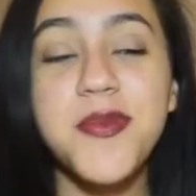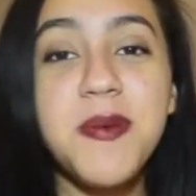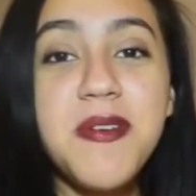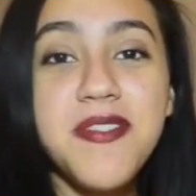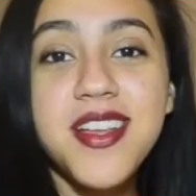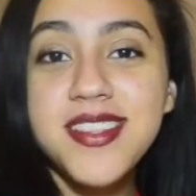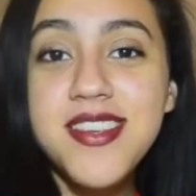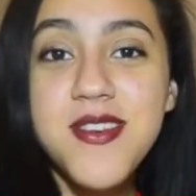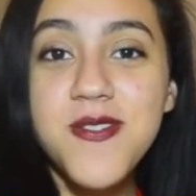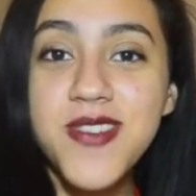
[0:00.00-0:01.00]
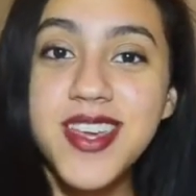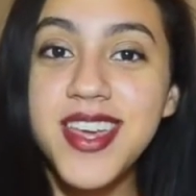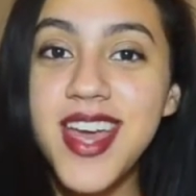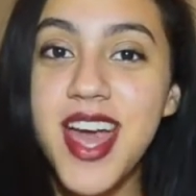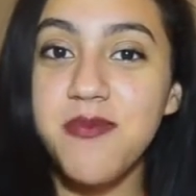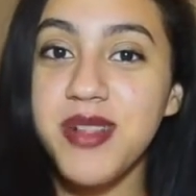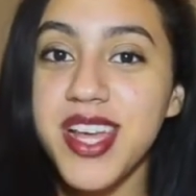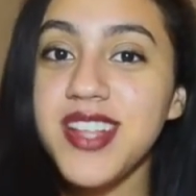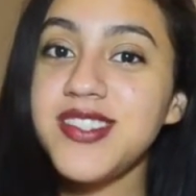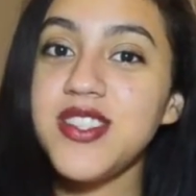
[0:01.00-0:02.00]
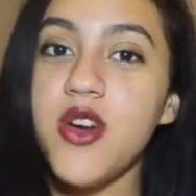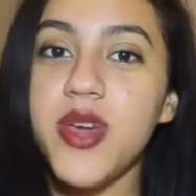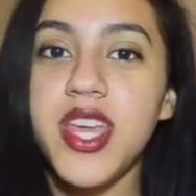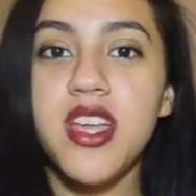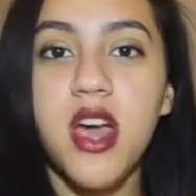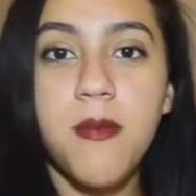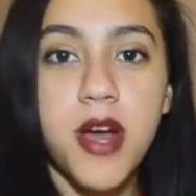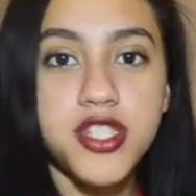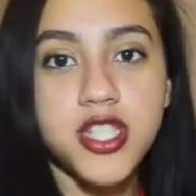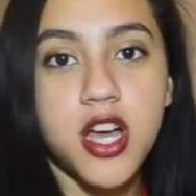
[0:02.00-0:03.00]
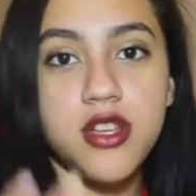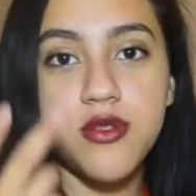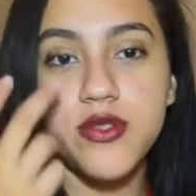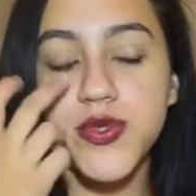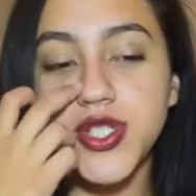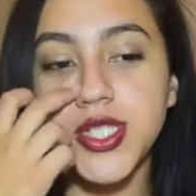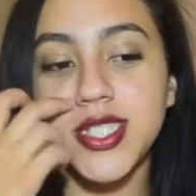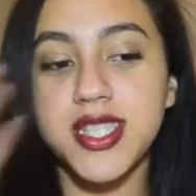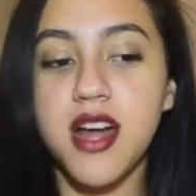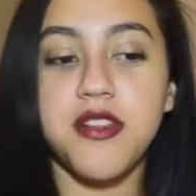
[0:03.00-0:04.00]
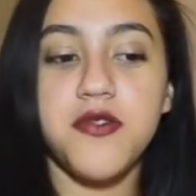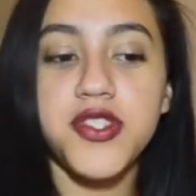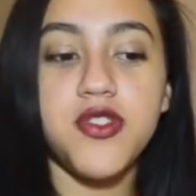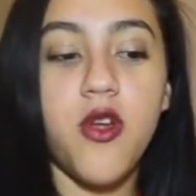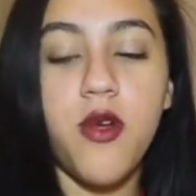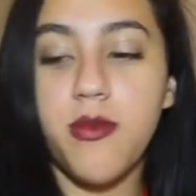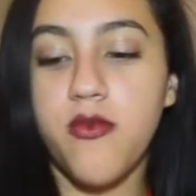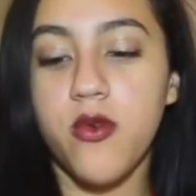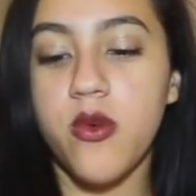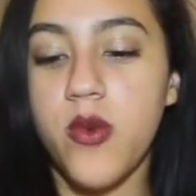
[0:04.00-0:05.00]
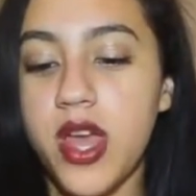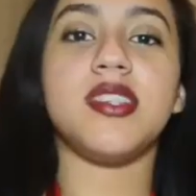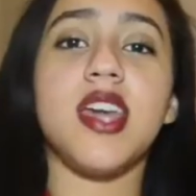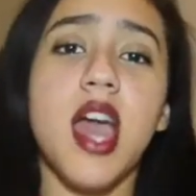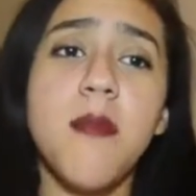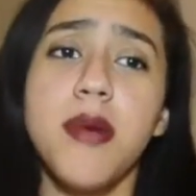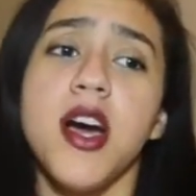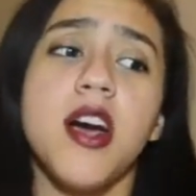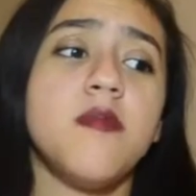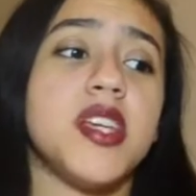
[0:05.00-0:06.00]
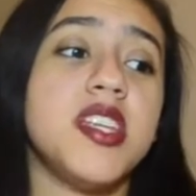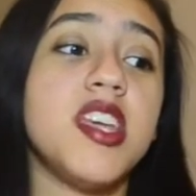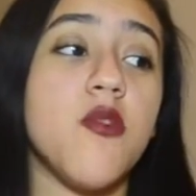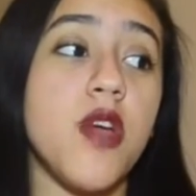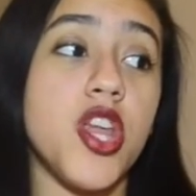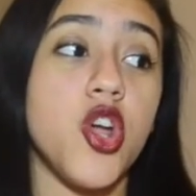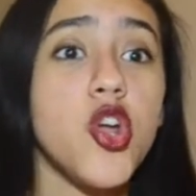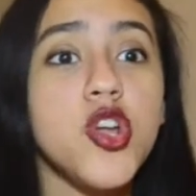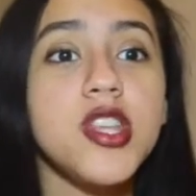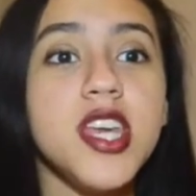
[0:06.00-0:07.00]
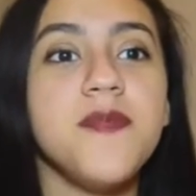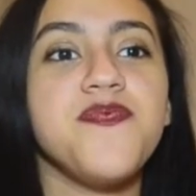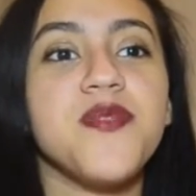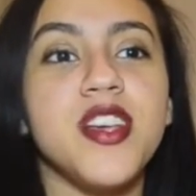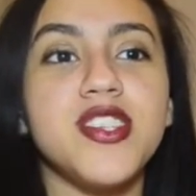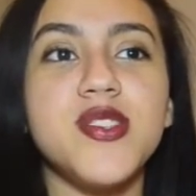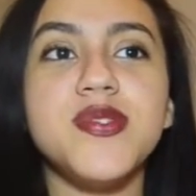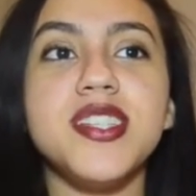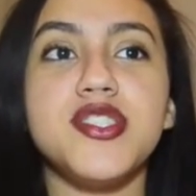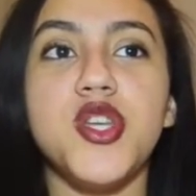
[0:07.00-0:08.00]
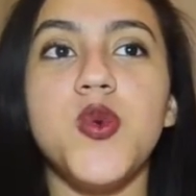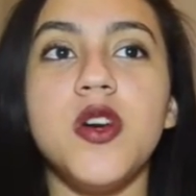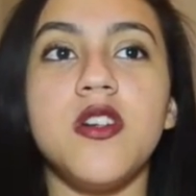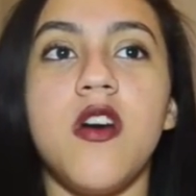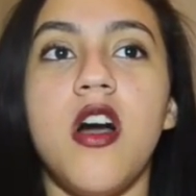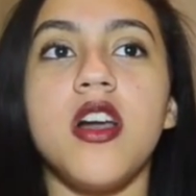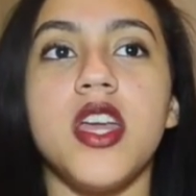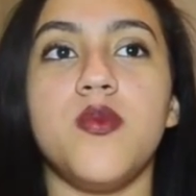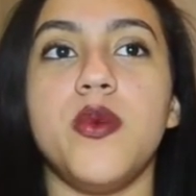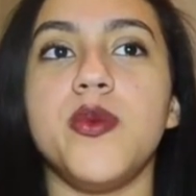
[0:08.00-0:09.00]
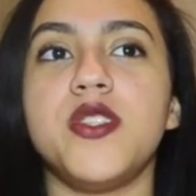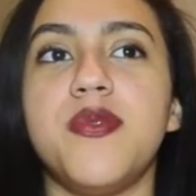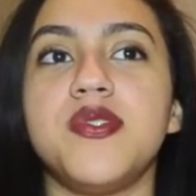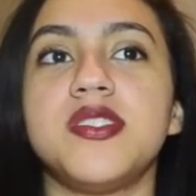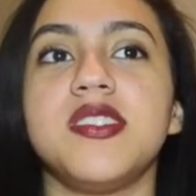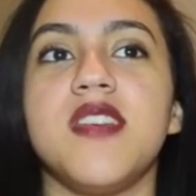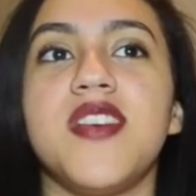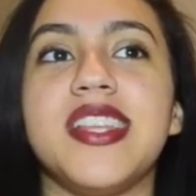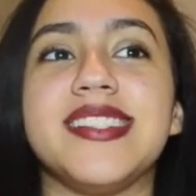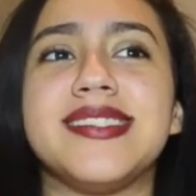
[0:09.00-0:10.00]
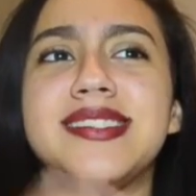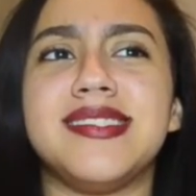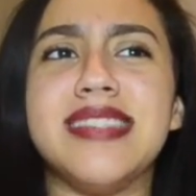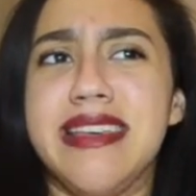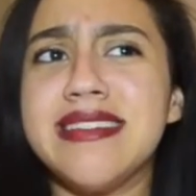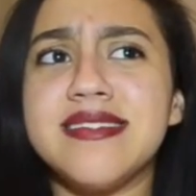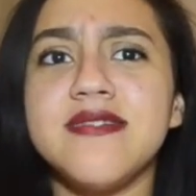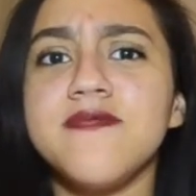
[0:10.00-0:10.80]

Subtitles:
me and my friends, we had plans to go eat at Maggiano's, which is this Italian restaurant, right before we went. Like, I'm pumped, I need to get ready early. So it was like 2 o'clock and we were supposed to leave at like 6